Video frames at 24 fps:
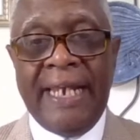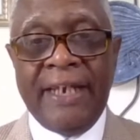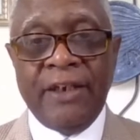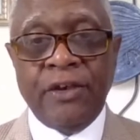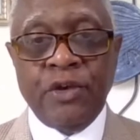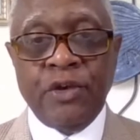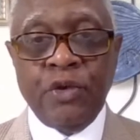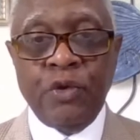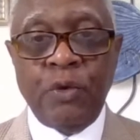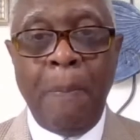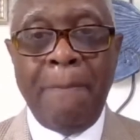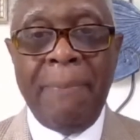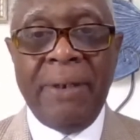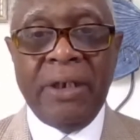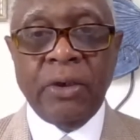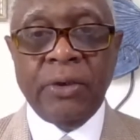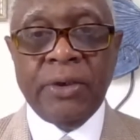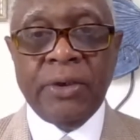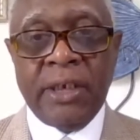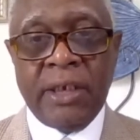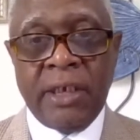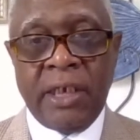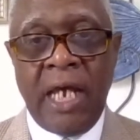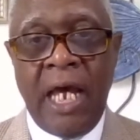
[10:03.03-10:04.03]
a $2
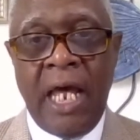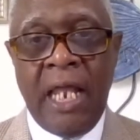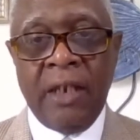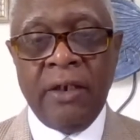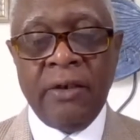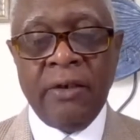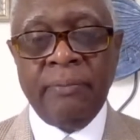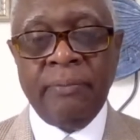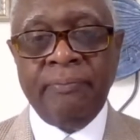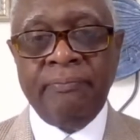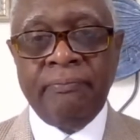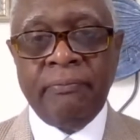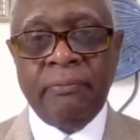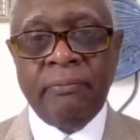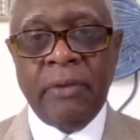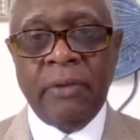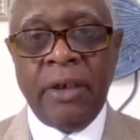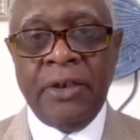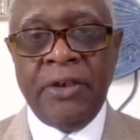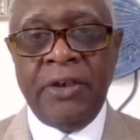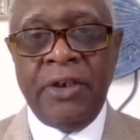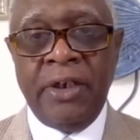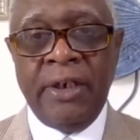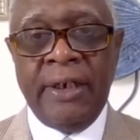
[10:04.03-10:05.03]
billion
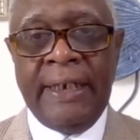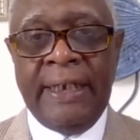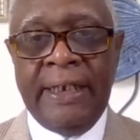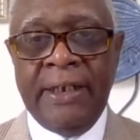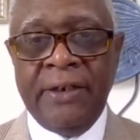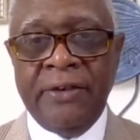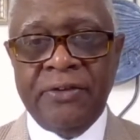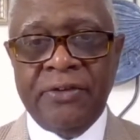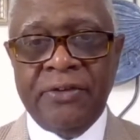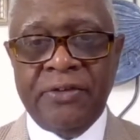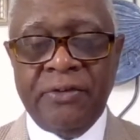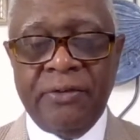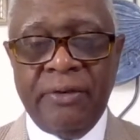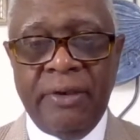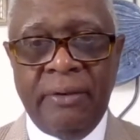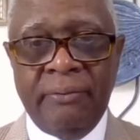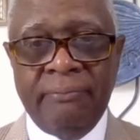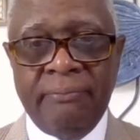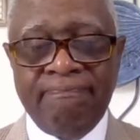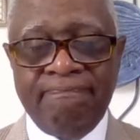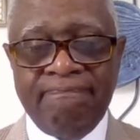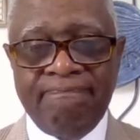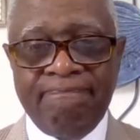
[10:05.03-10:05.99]
a year industry.